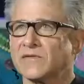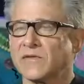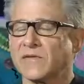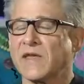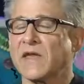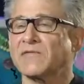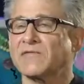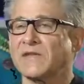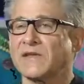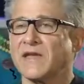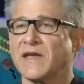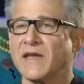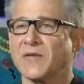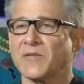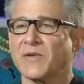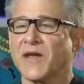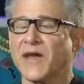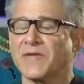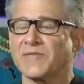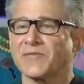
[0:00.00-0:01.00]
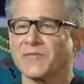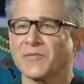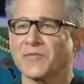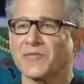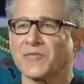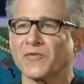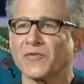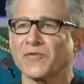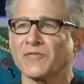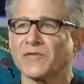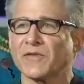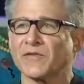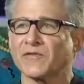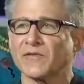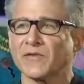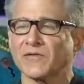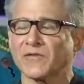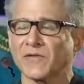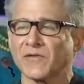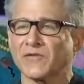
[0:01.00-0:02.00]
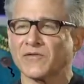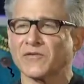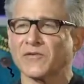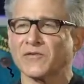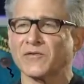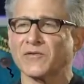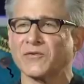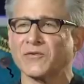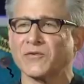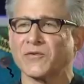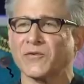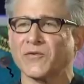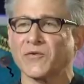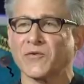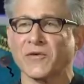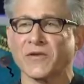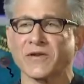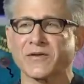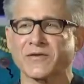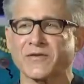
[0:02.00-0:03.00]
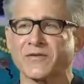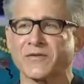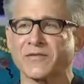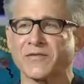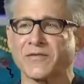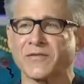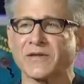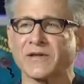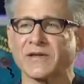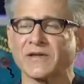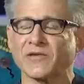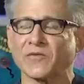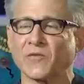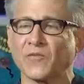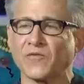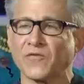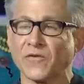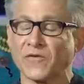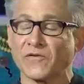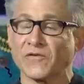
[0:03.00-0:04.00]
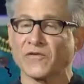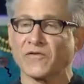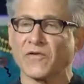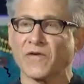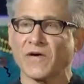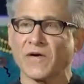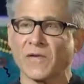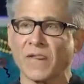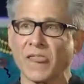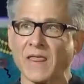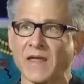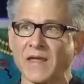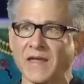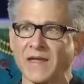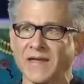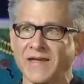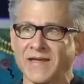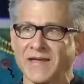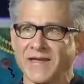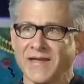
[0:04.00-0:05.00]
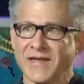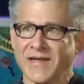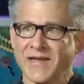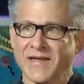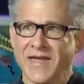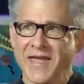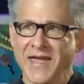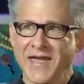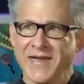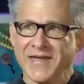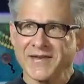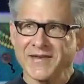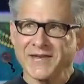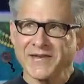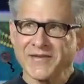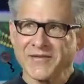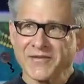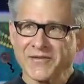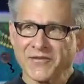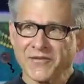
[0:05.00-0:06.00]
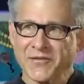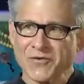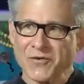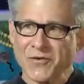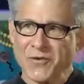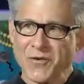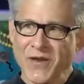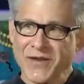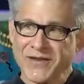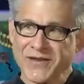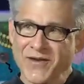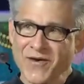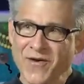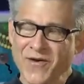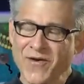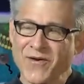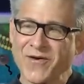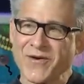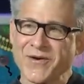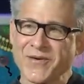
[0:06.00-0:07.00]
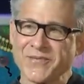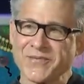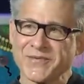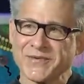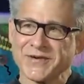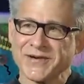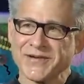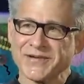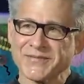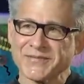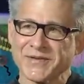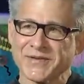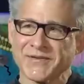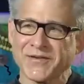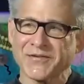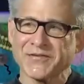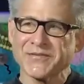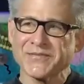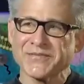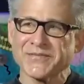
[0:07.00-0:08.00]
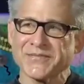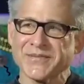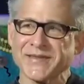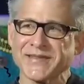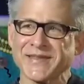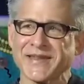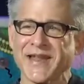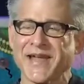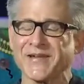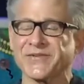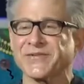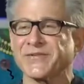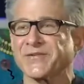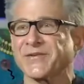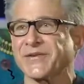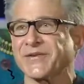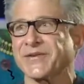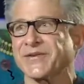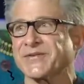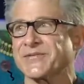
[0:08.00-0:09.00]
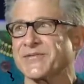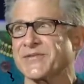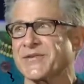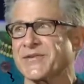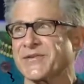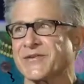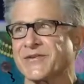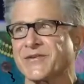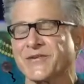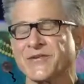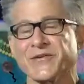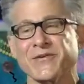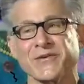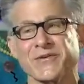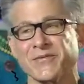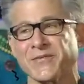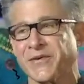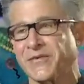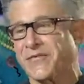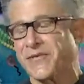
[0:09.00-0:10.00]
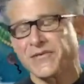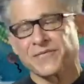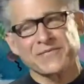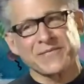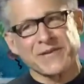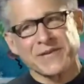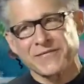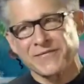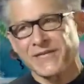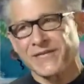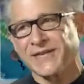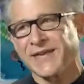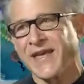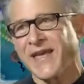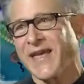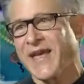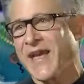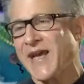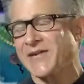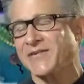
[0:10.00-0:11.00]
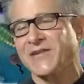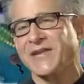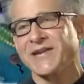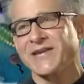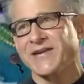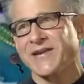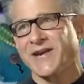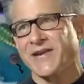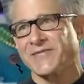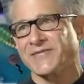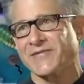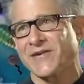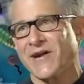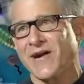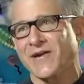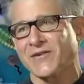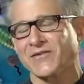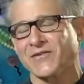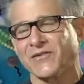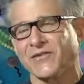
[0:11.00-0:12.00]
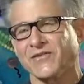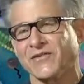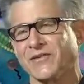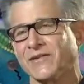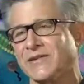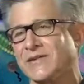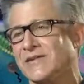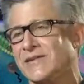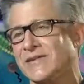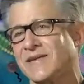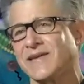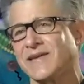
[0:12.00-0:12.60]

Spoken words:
the FDA would have to approve this. So there are two critical things. First of all, it can't do you any harm, right? It doesn't mean that it has to really cure you, but if it has any kind of toxicity,